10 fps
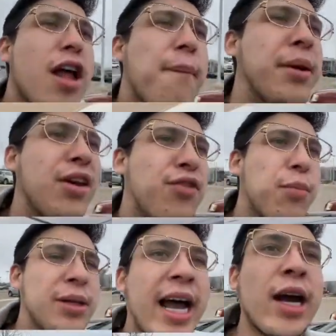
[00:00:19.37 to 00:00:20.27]
Beautiful
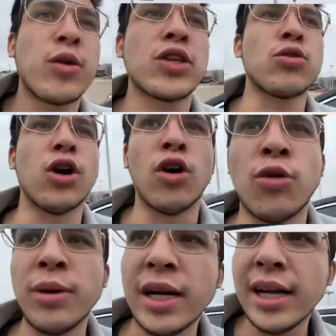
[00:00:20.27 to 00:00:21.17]
black with
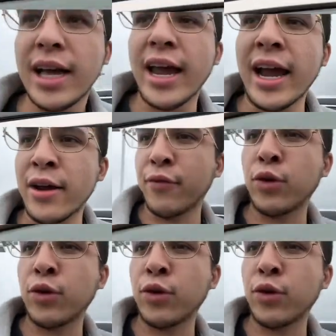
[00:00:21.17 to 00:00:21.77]
chrome, and of